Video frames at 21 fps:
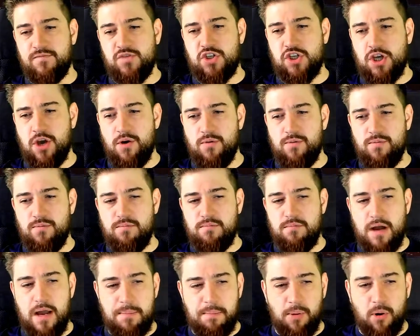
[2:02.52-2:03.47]
So
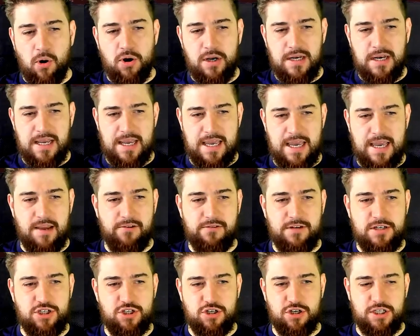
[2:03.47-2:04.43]
my point
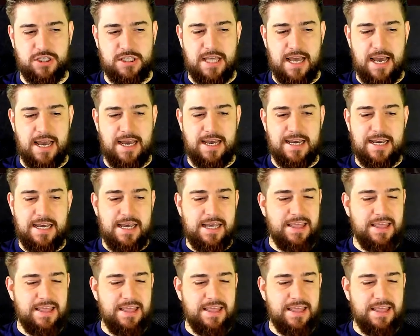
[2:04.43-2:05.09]
here is just that